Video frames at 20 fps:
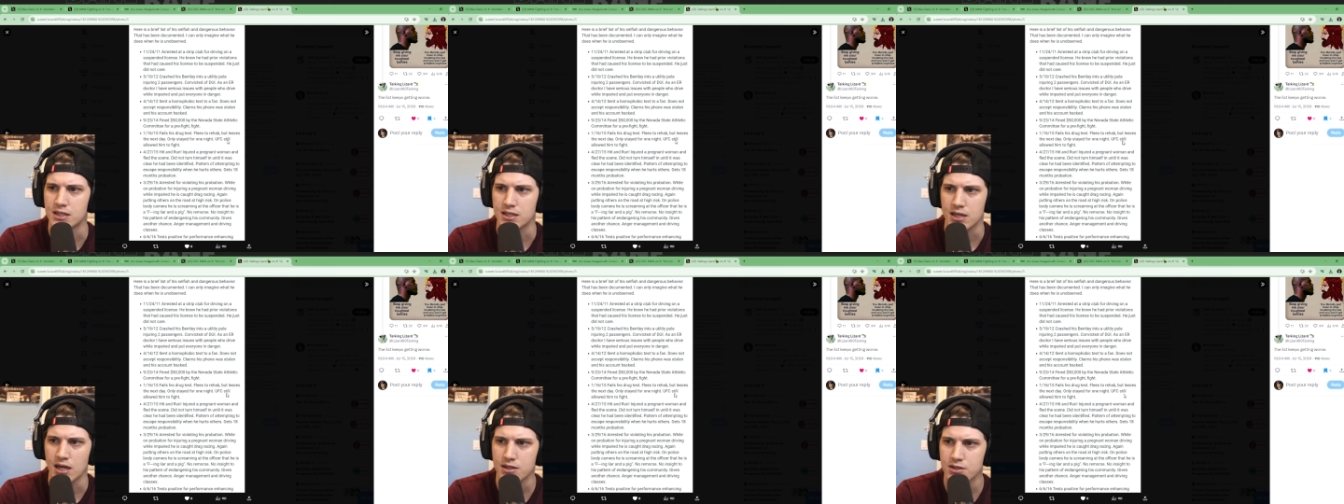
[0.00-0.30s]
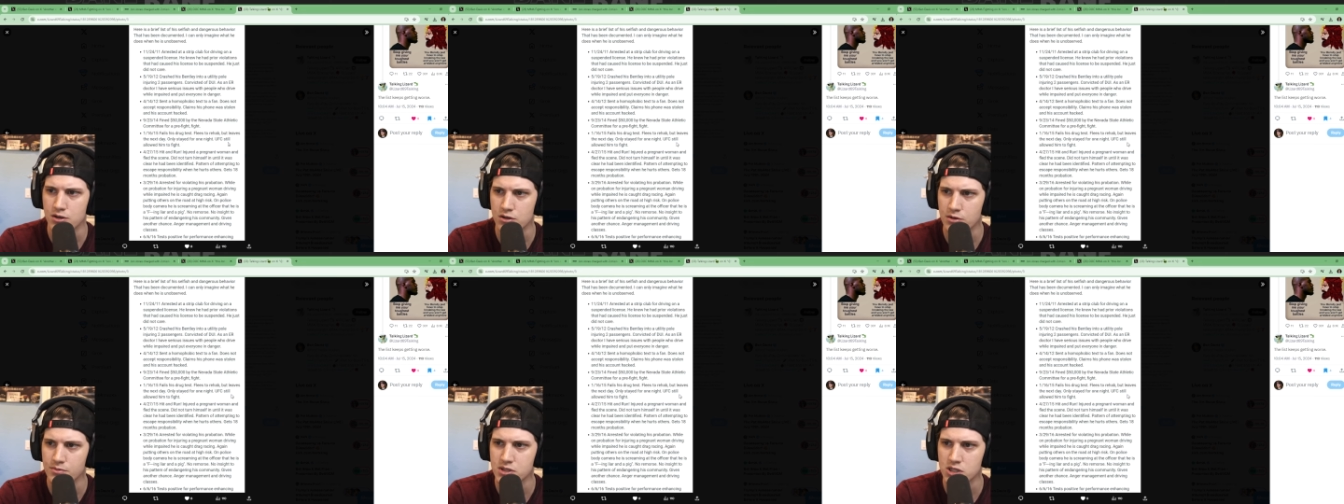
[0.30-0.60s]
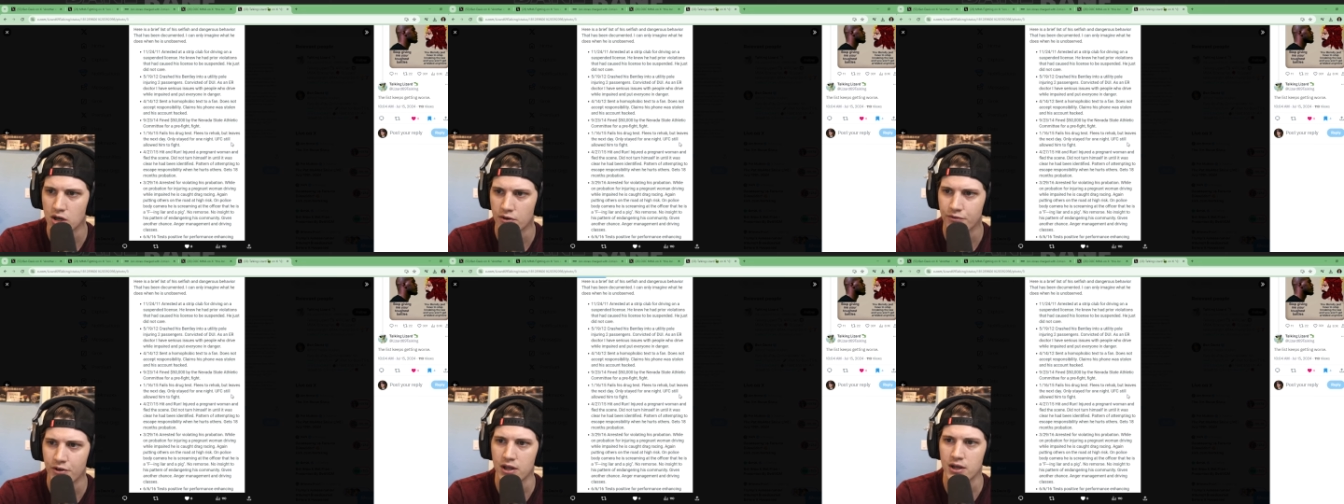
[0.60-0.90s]
Did not turn
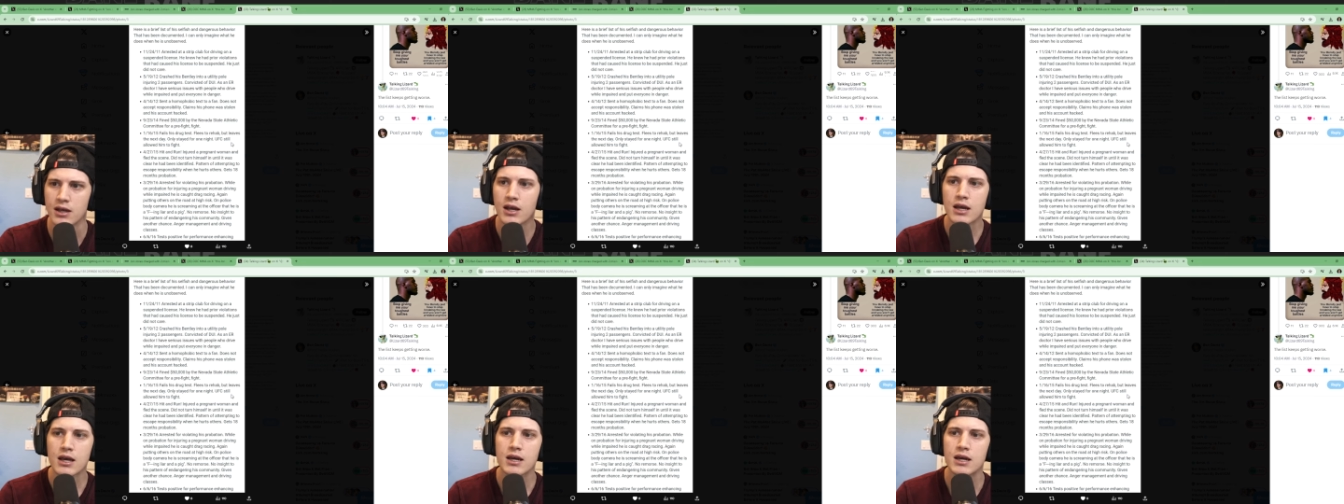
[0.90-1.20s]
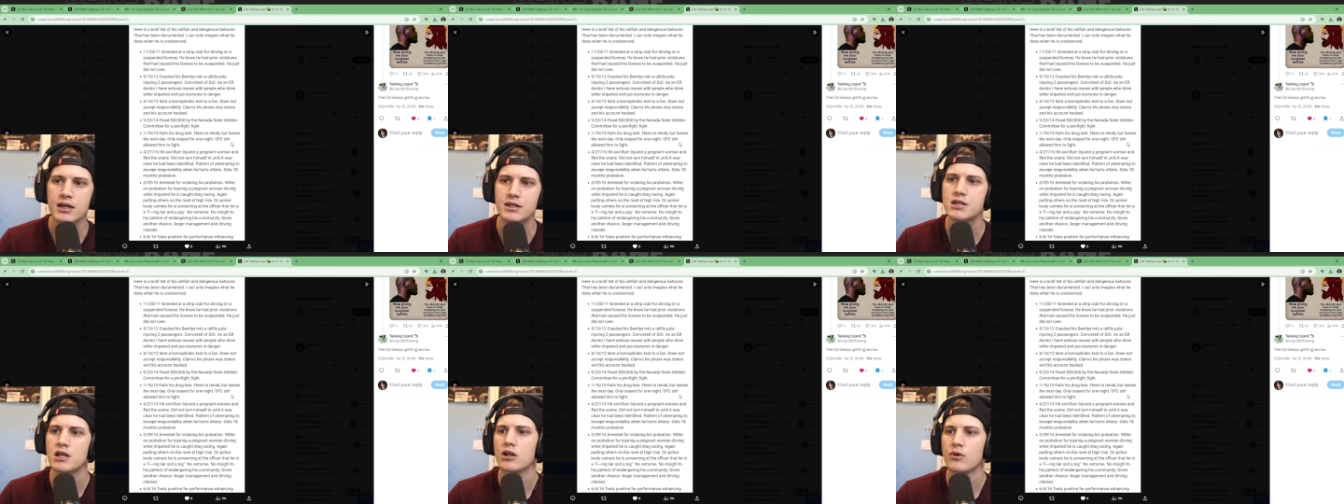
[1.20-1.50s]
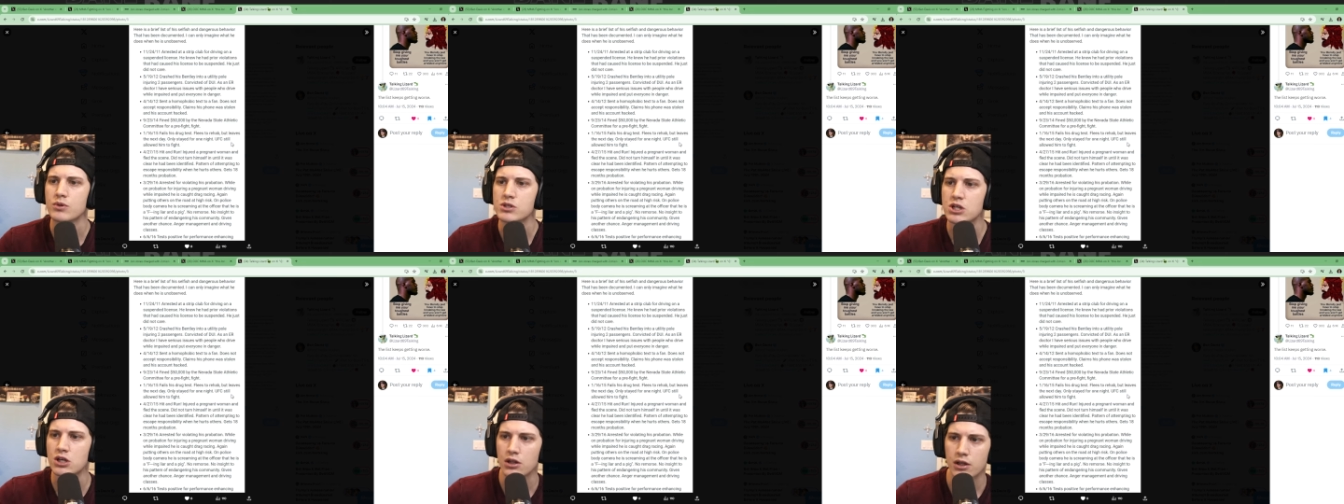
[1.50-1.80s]
himself in until
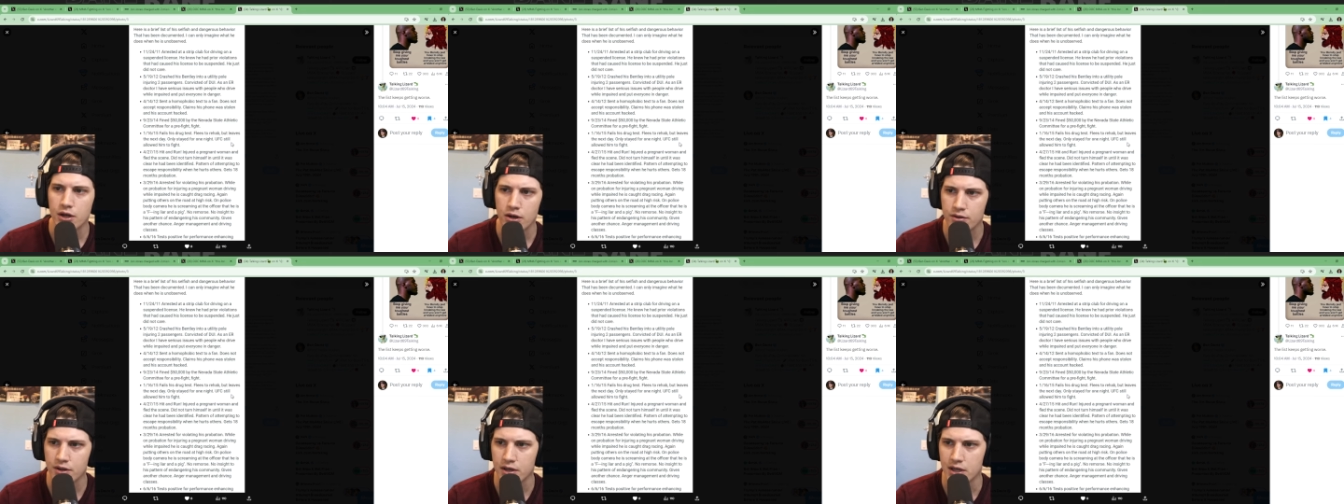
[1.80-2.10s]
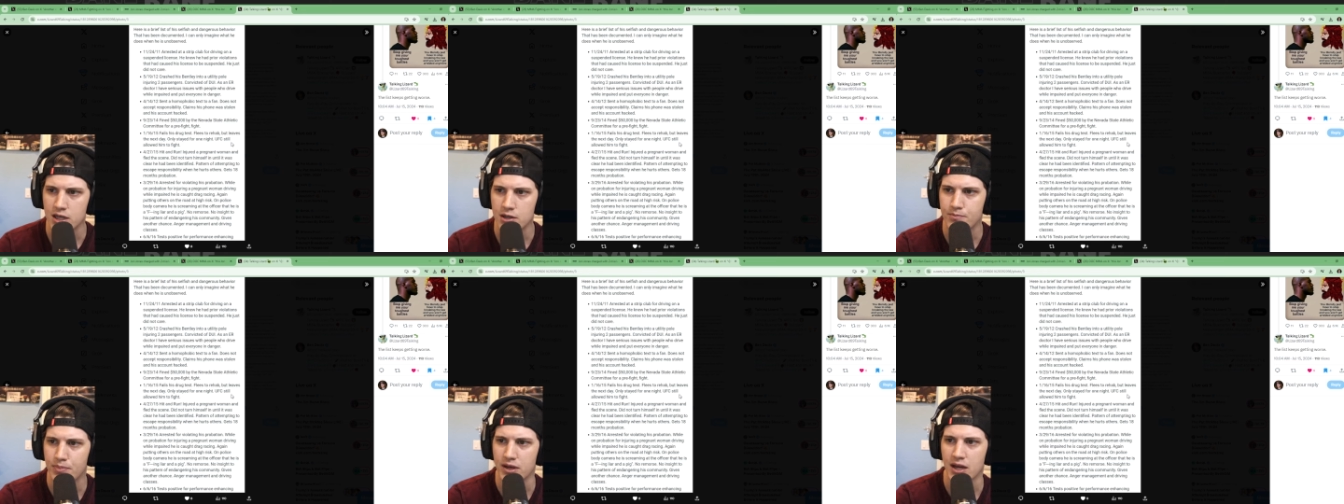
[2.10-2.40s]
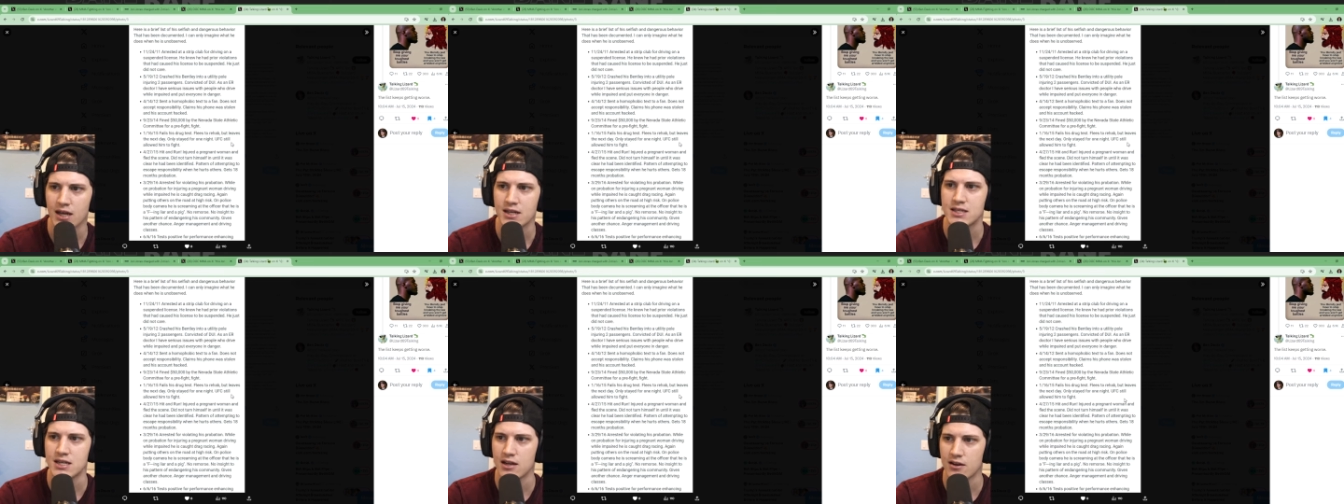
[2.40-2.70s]
it was clear that he'd
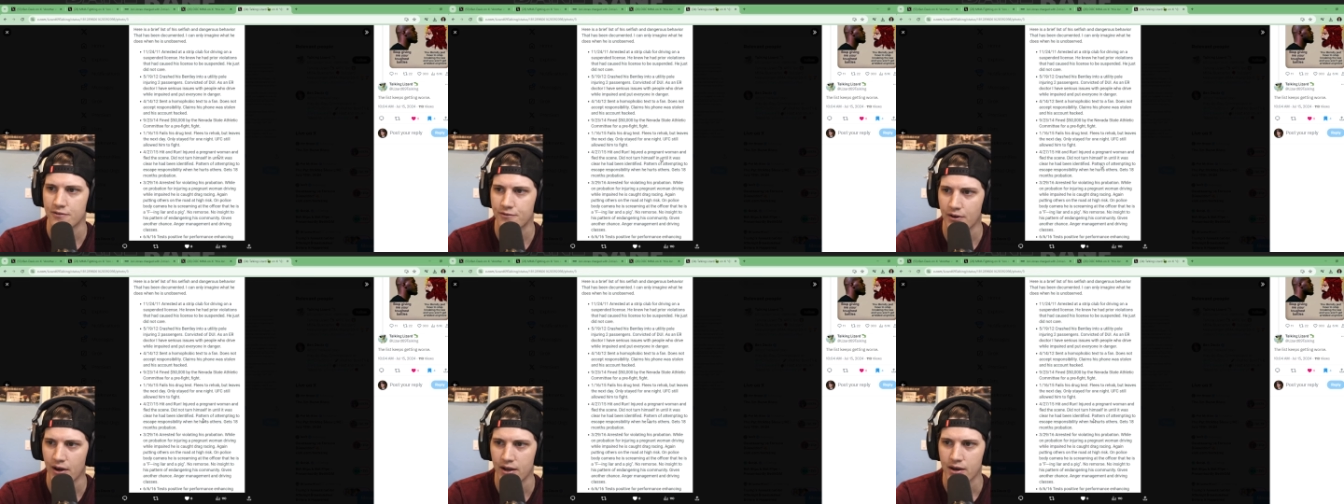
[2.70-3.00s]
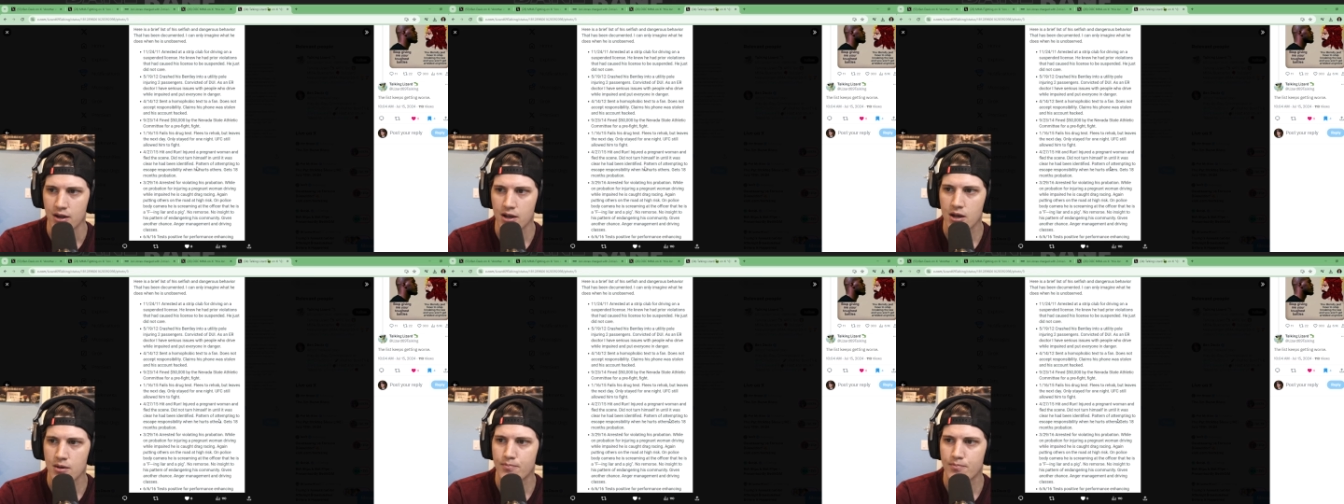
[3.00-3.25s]
been identified.